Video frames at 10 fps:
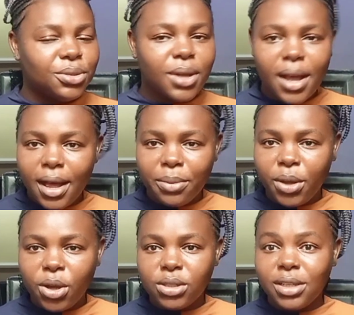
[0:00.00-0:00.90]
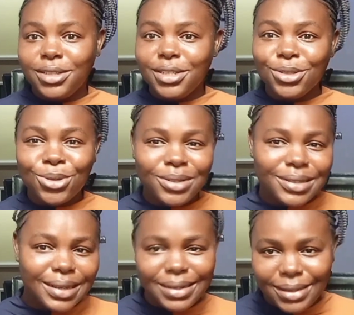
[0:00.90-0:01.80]
to her because it is not
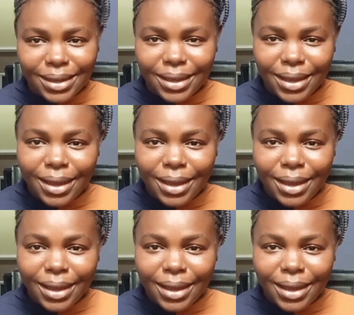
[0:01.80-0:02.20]
easy.